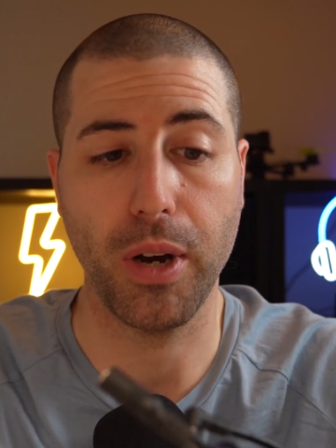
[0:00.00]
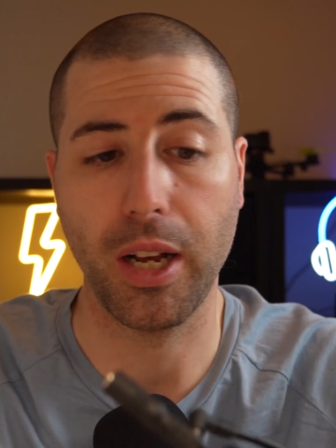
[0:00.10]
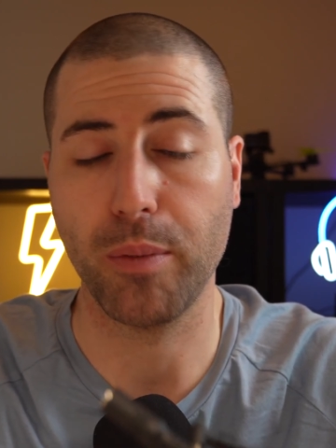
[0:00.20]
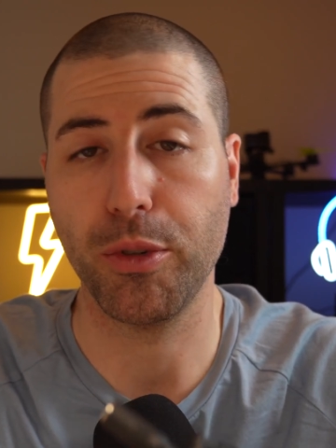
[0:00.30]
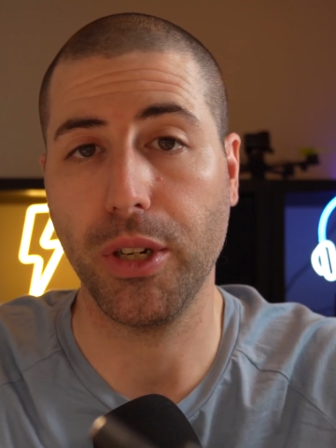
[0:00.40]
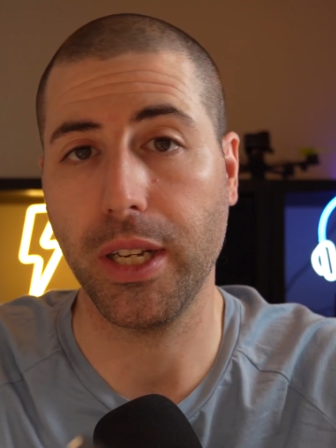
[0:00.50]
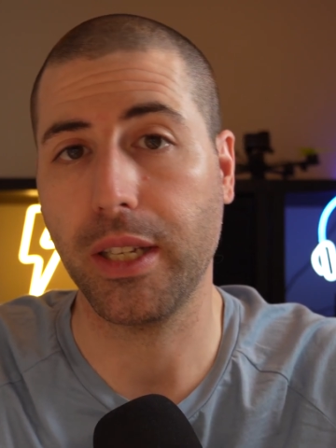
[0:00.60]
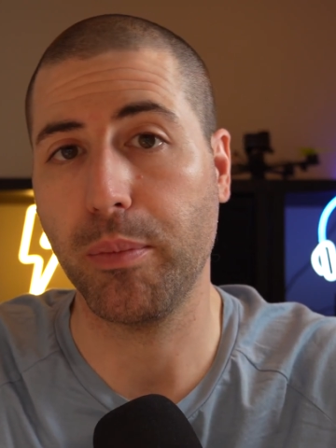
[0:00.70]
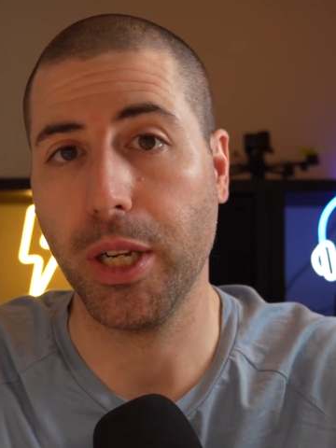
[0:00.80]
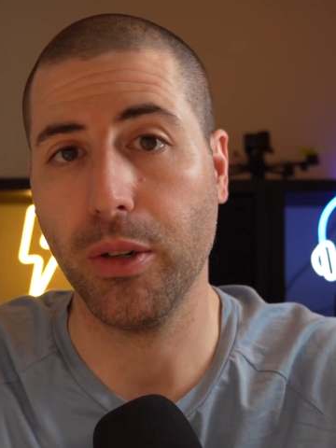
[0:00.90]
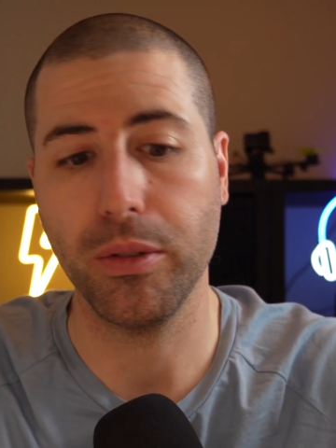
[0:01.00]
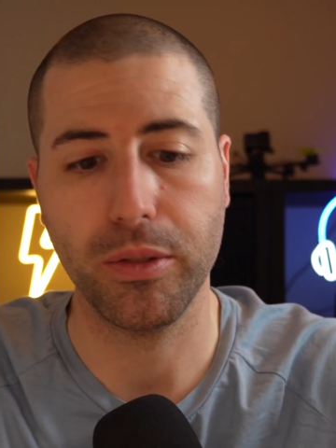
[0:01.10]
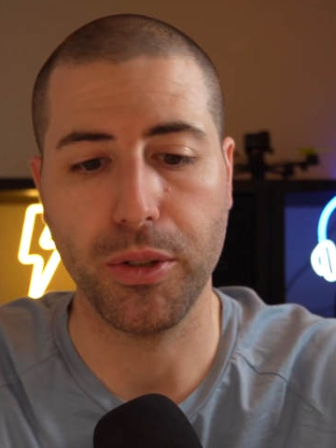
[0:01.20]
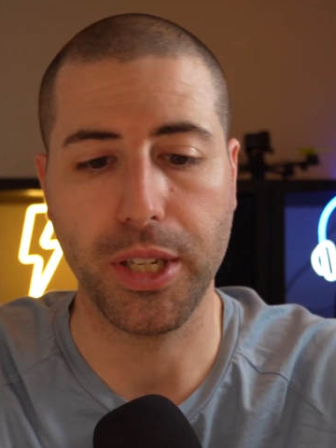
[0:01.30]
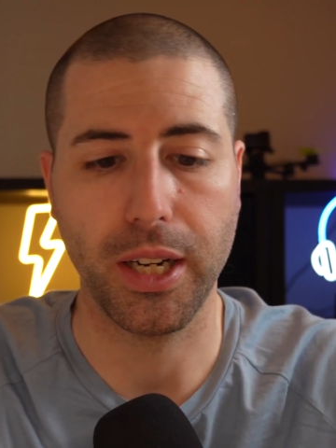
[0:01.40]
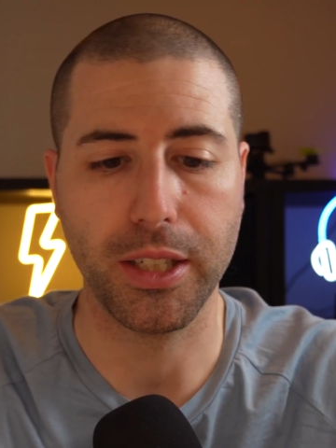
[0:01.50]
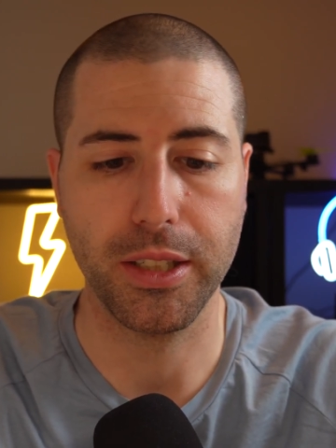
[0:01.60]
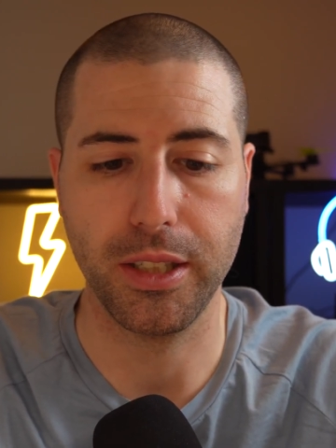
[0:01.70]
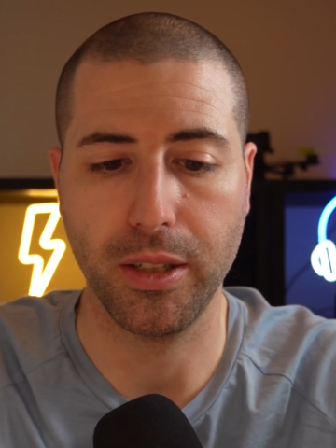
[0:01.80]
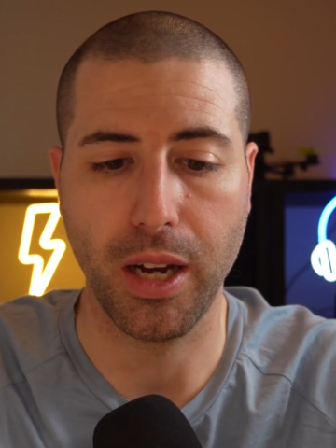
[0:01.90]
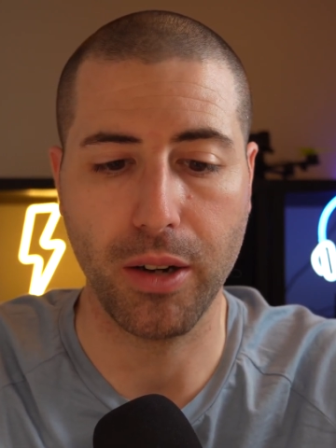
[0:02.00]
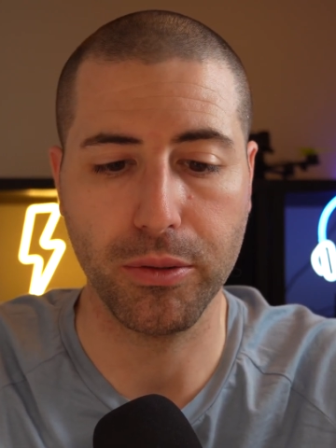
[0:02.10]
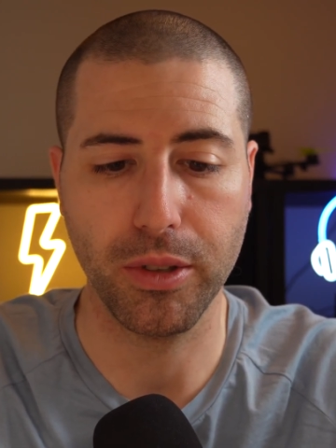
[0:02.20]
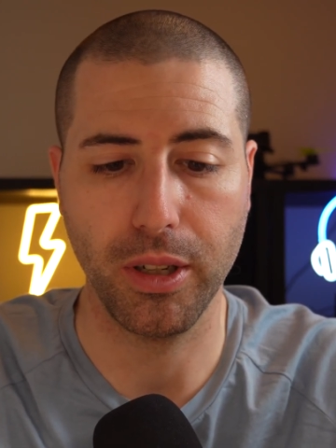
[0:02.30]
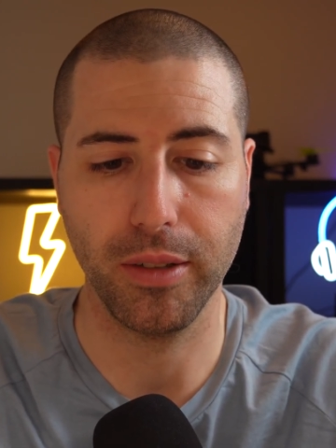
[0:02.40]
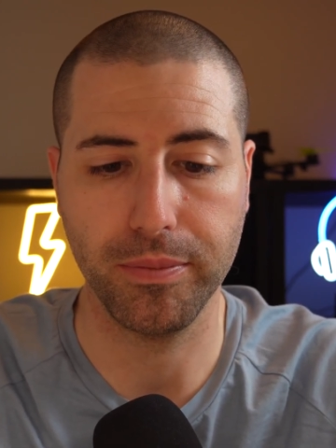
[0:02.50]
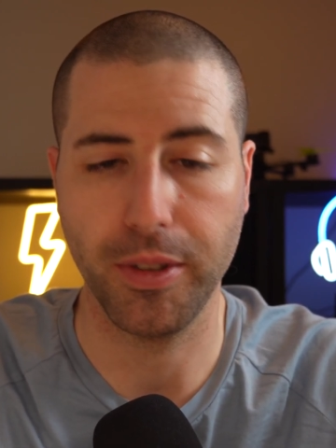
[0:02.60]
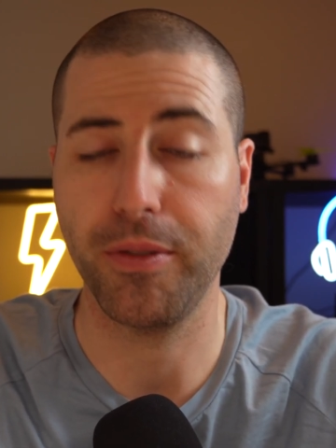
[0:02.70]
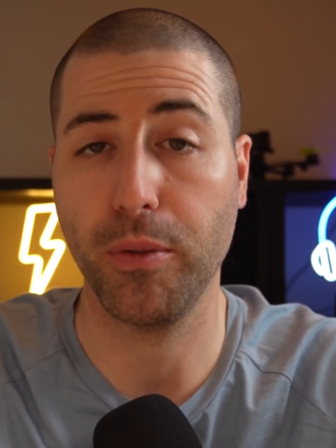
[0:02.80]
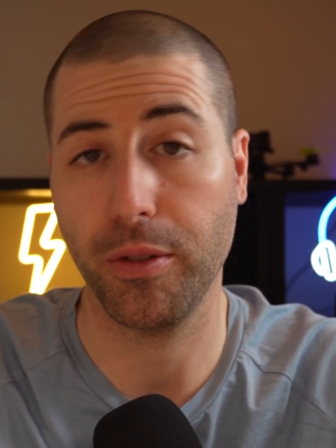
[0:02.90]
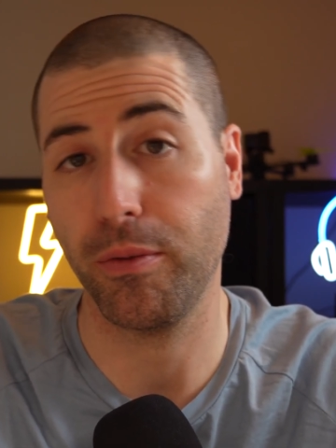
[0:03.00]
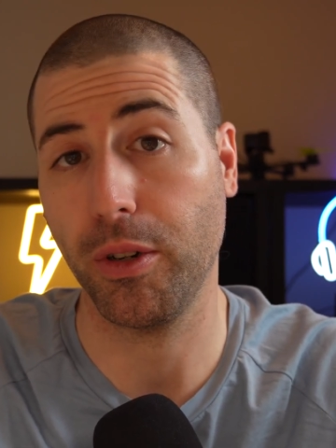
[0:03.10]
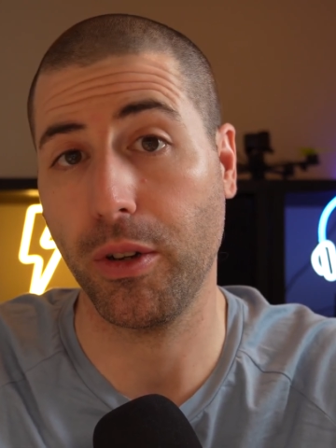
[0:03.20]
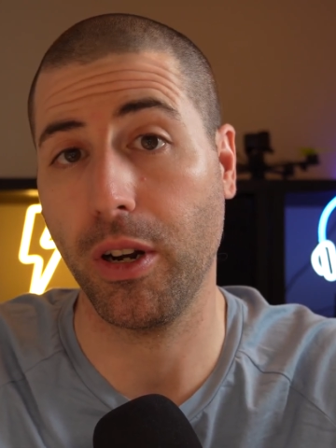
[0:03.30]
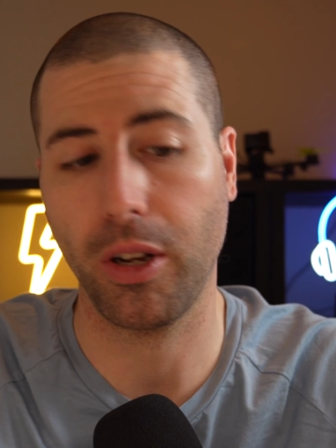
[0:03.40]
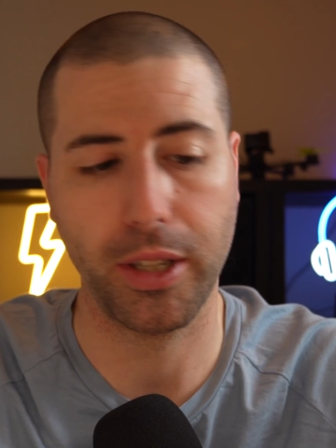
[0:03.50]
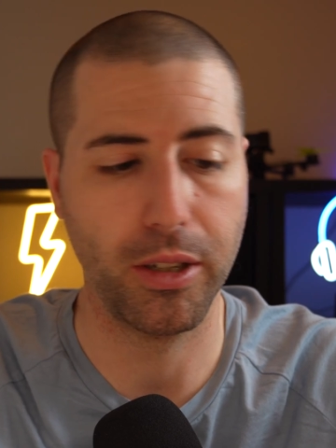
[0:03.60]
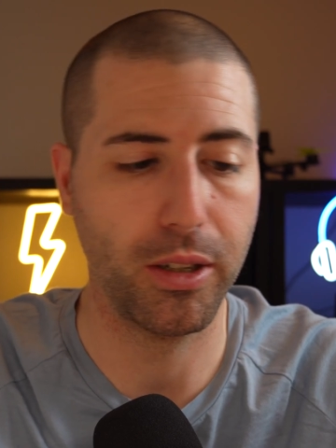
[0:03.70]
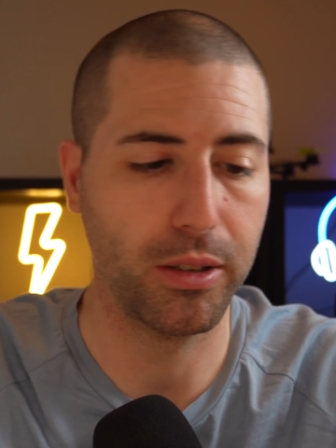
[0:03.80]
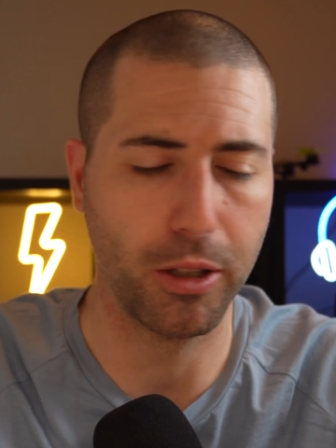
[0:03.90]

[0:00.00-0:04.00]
can put a link below so you can actually see how if you want to unlock it or not.